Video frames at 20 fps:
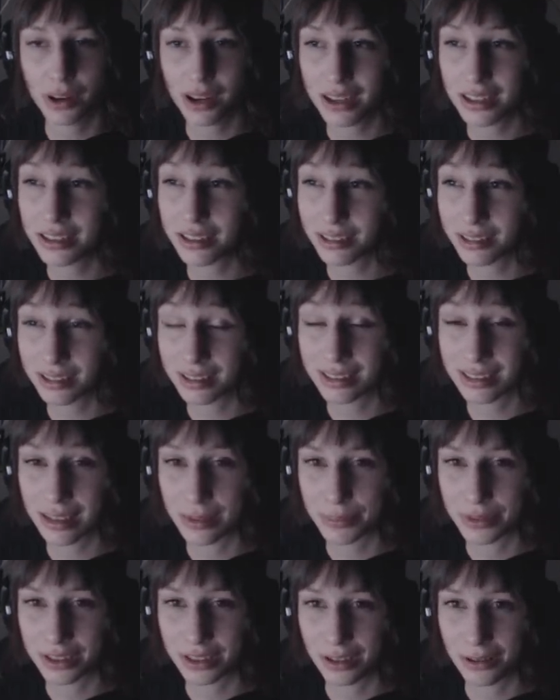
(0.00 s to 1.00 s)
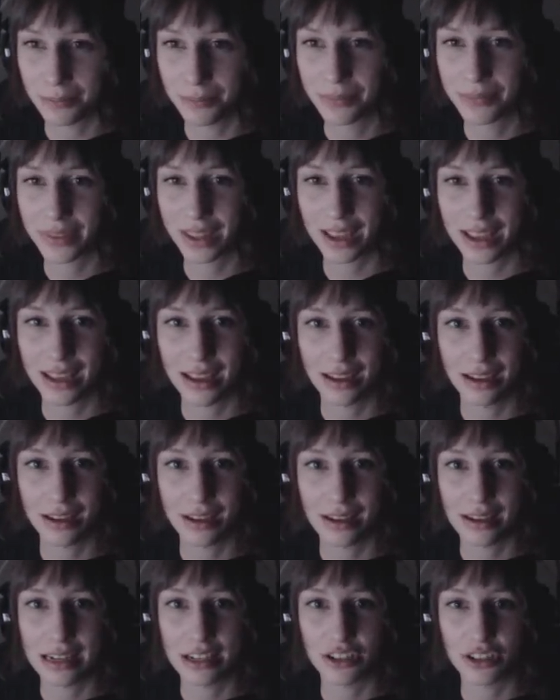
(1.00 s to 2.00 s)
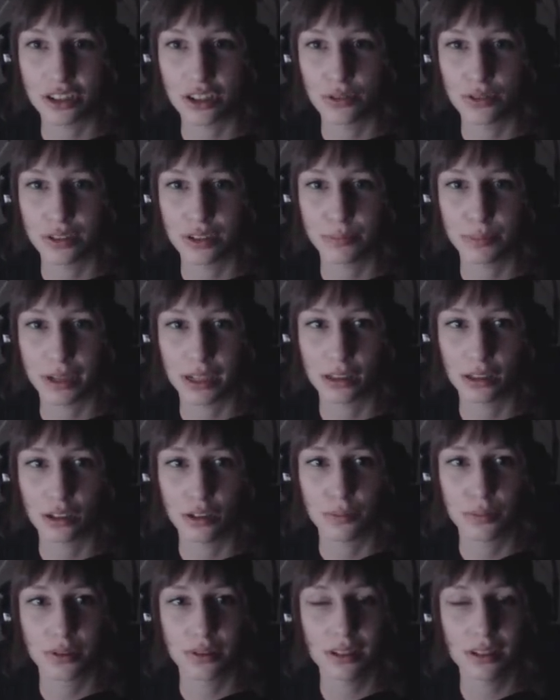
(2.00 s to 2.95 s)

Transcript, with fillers: I started this episode, and it just goes in a big loop.